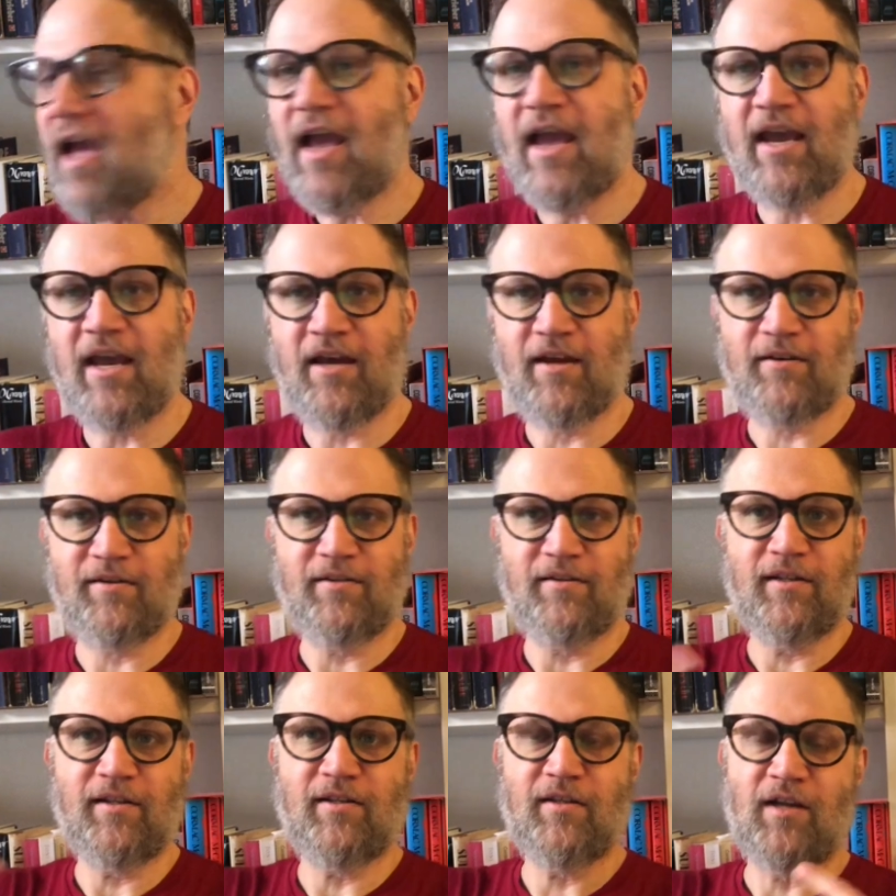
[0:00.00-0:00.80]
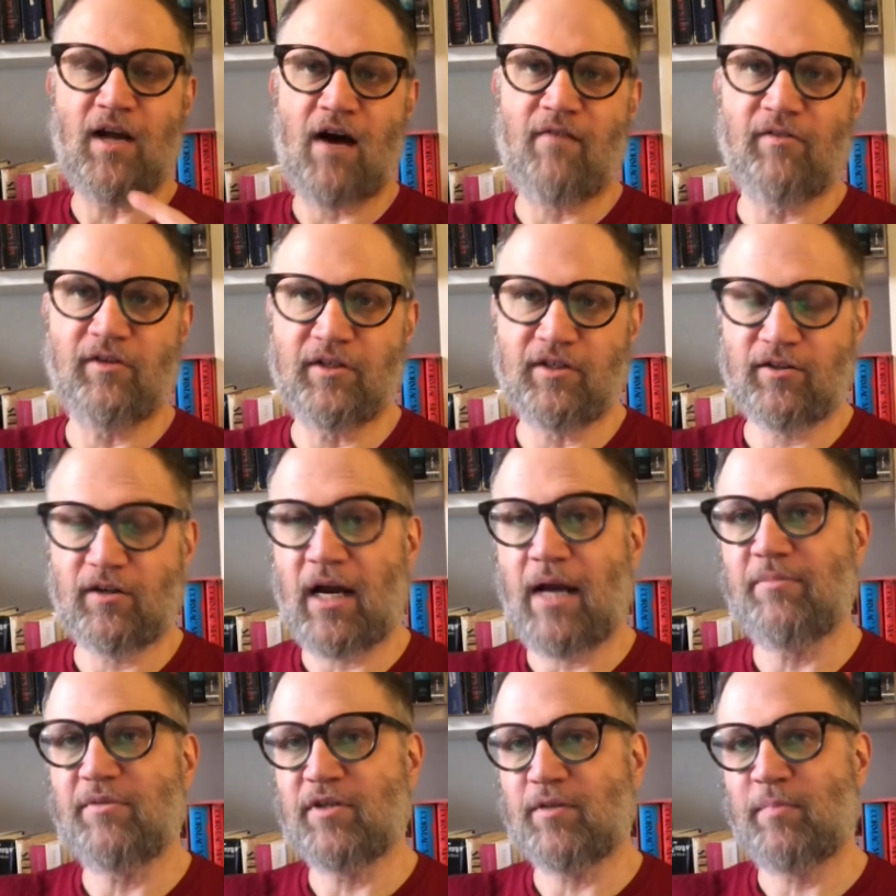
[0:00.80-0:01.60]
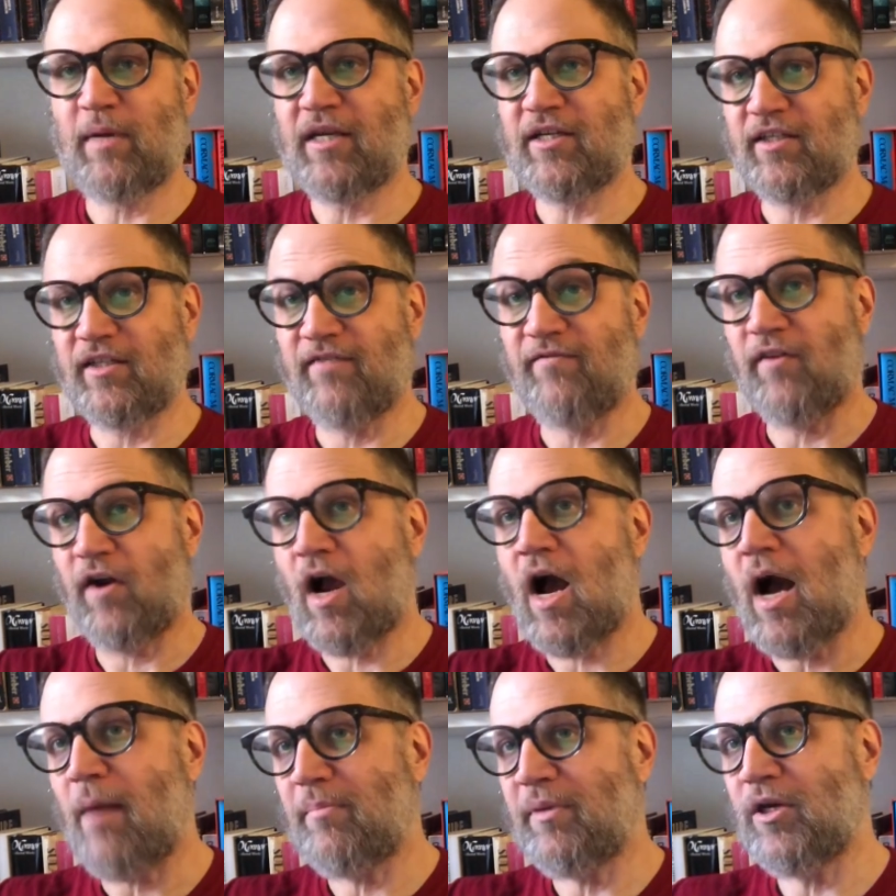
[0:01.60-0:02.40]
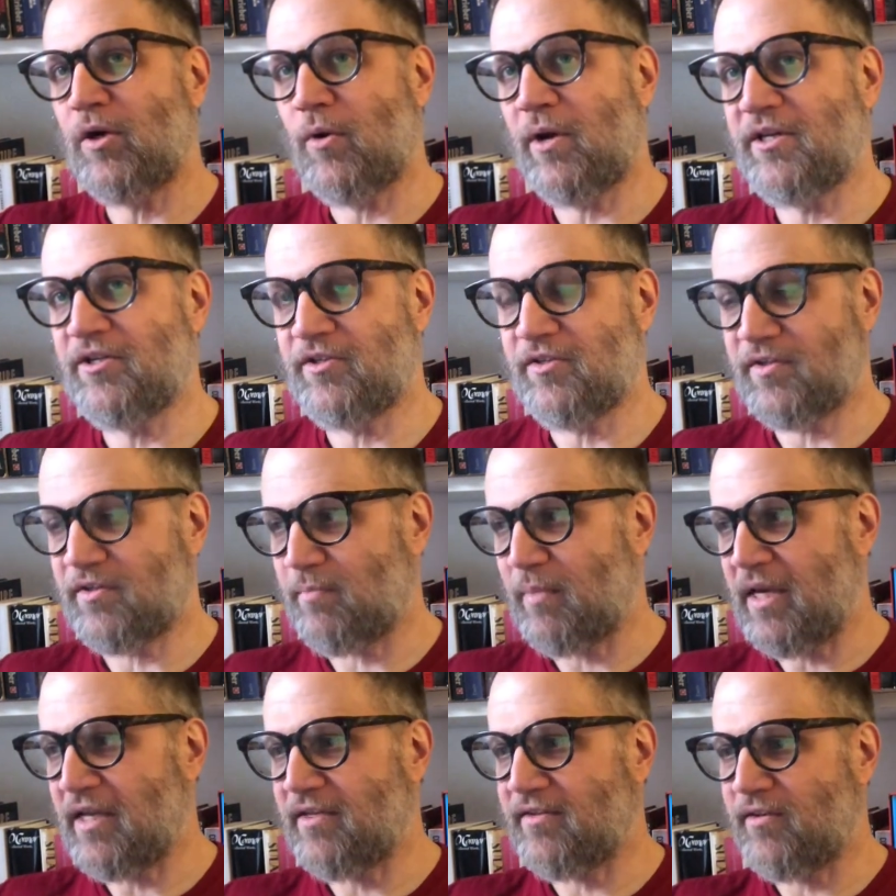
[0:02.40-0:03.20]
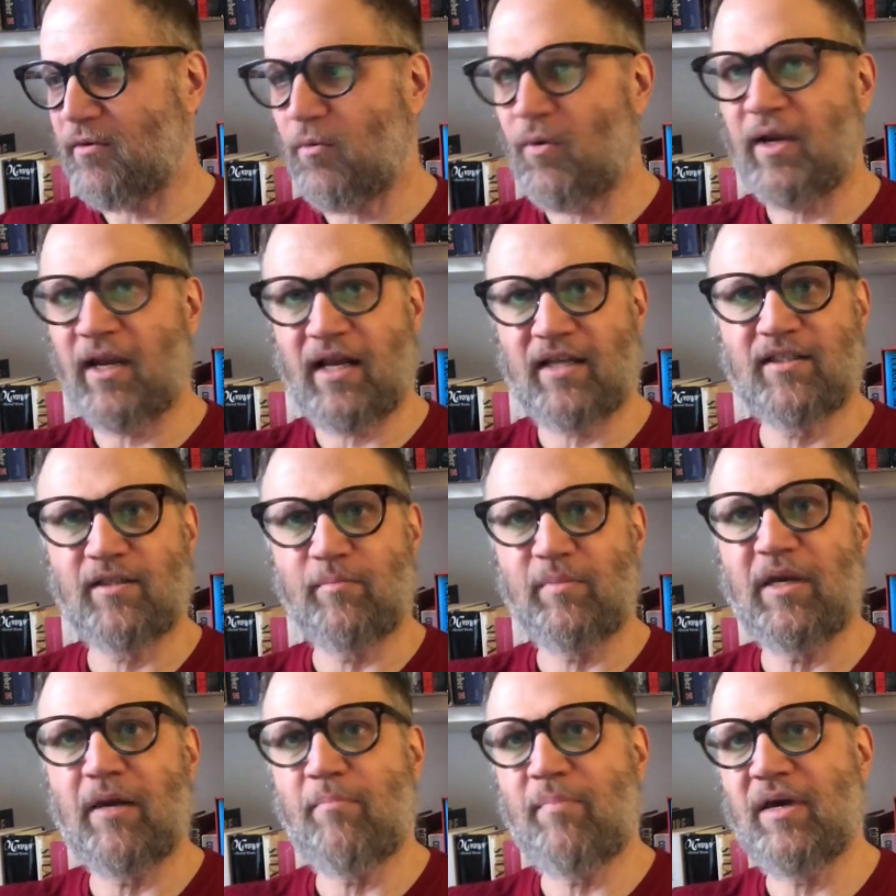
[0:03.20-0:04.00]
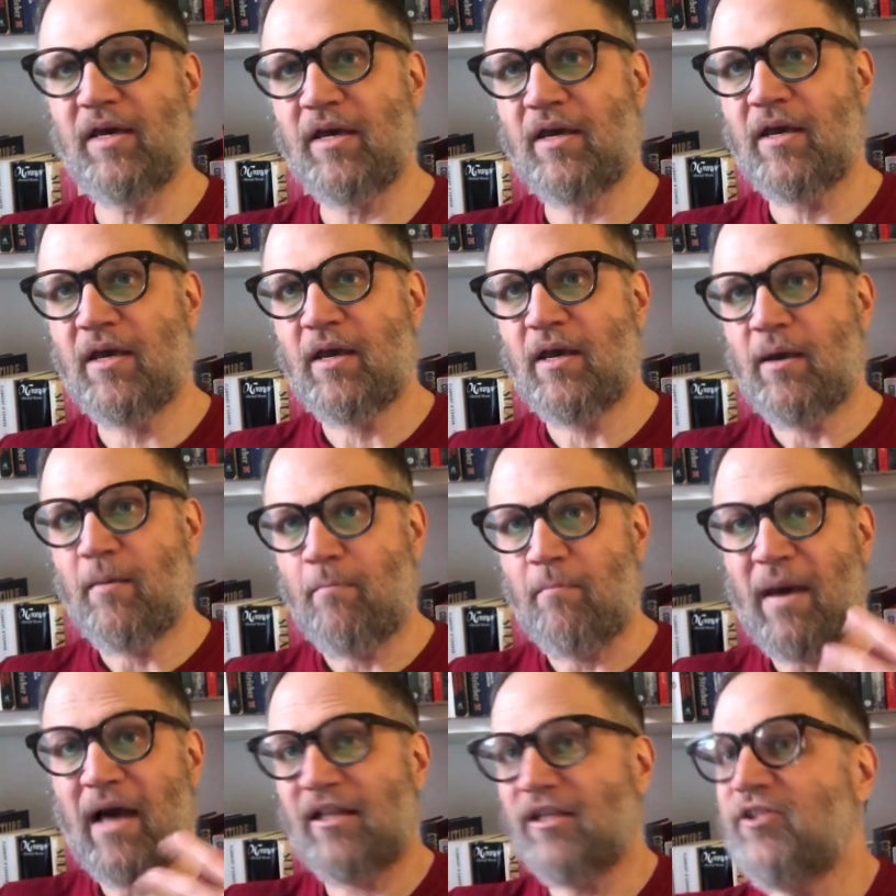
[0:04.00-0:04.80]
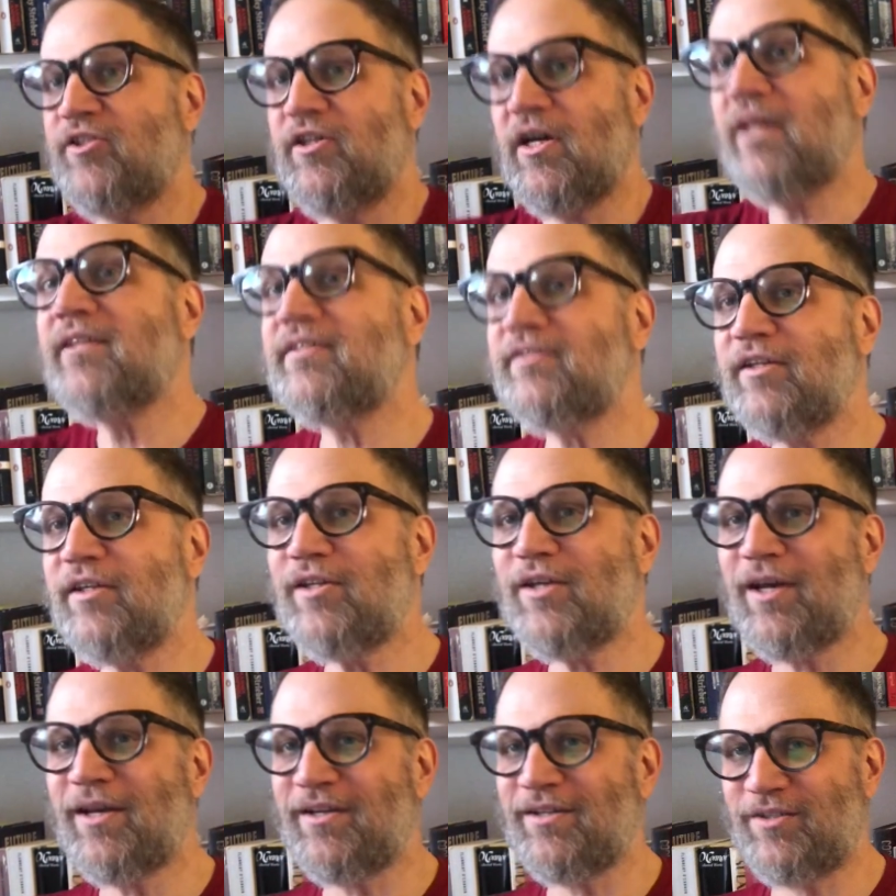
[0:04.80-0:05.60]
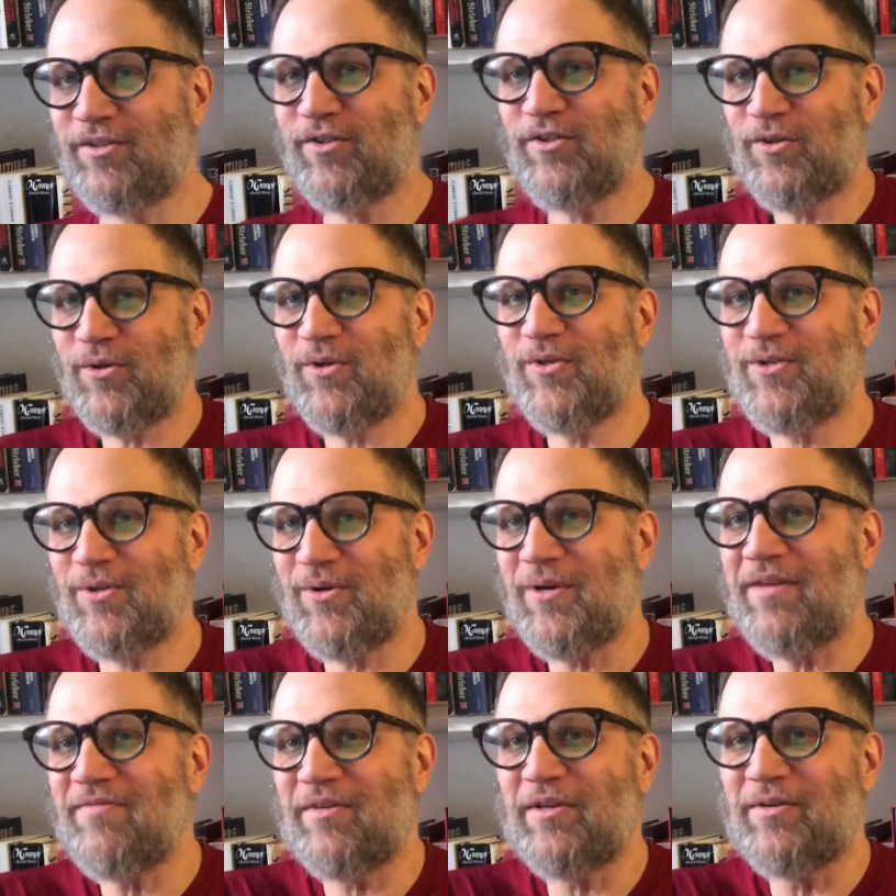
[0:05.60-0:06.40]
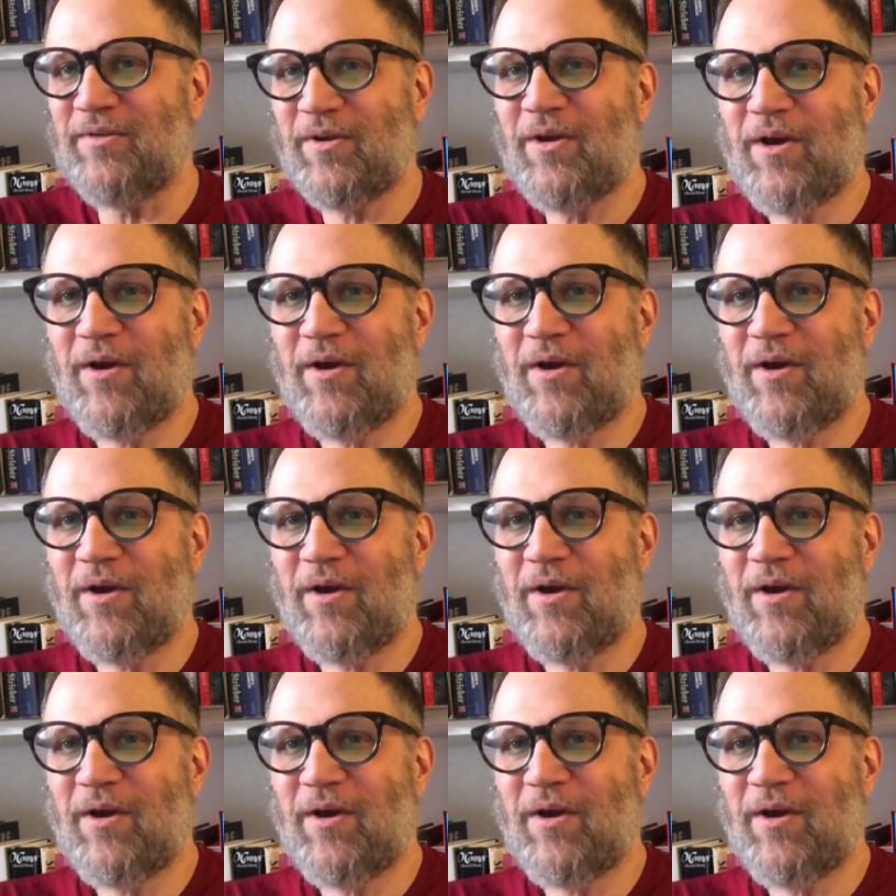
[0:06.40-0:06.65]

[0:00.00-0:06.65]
and that the novel describes, especially for Hop equation space, that one has to be a bit maladjusted to even